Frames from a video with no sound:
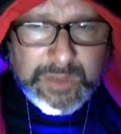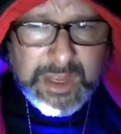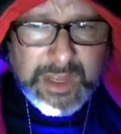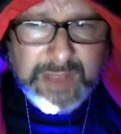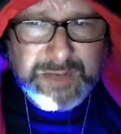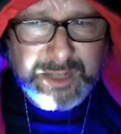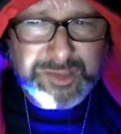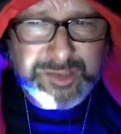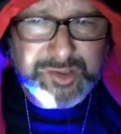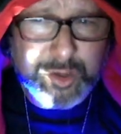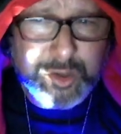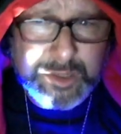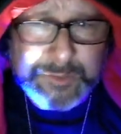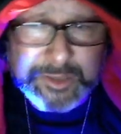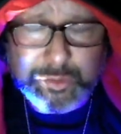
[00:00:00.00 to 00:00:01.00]
let's
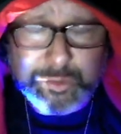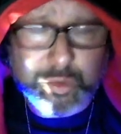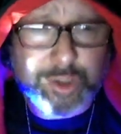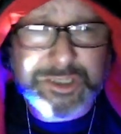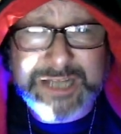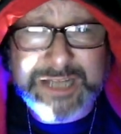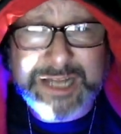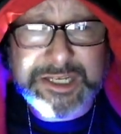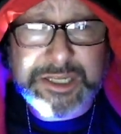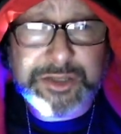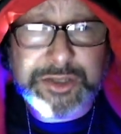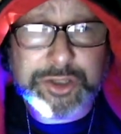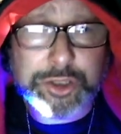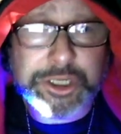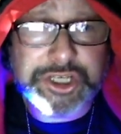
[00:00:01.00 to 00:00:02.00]
talk about the world in
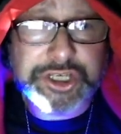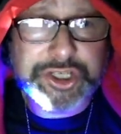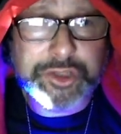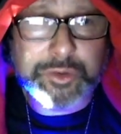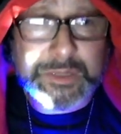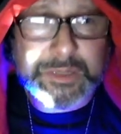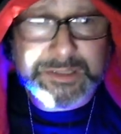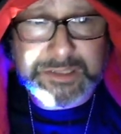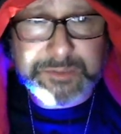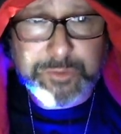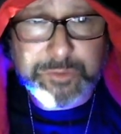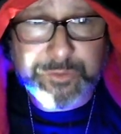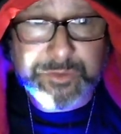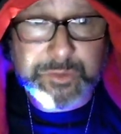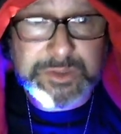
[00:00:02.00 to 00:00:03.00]
1932 that this
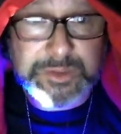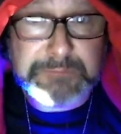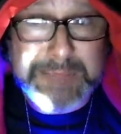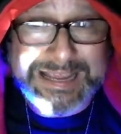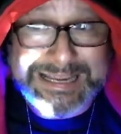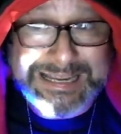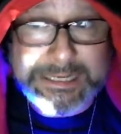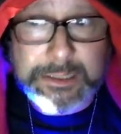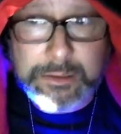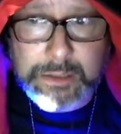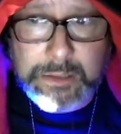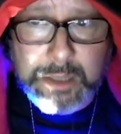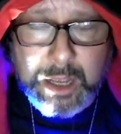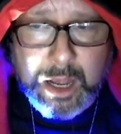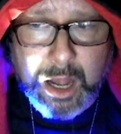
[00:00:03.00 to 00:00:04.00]
movie was made.
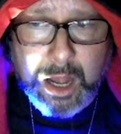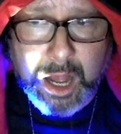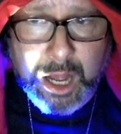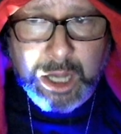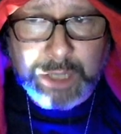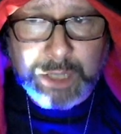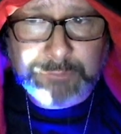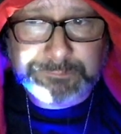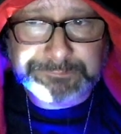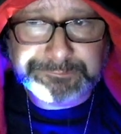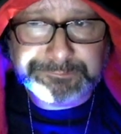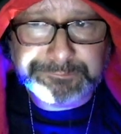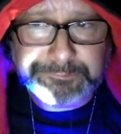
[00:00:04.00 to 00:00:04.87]
As